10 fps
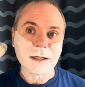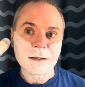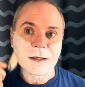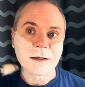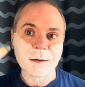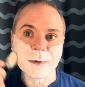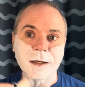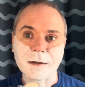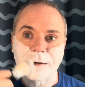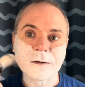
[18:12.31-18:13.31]
send them
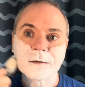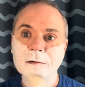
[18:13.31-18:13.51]
anything.